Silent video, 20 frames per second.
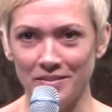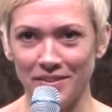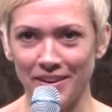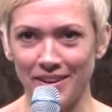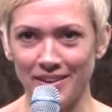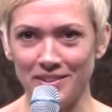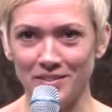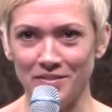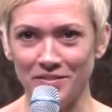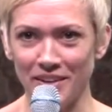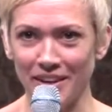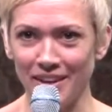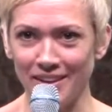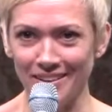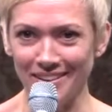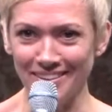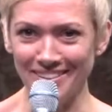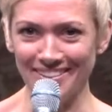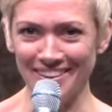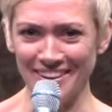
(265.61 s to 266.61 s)
her face
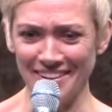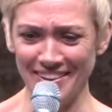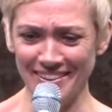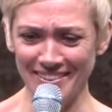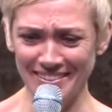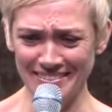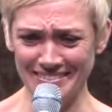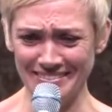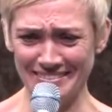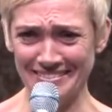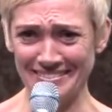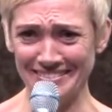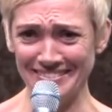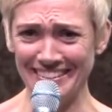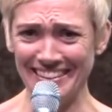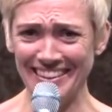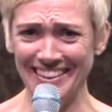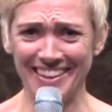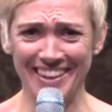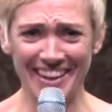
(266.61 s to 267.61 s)
fell, going,
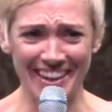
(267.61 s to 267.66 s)
"Oh,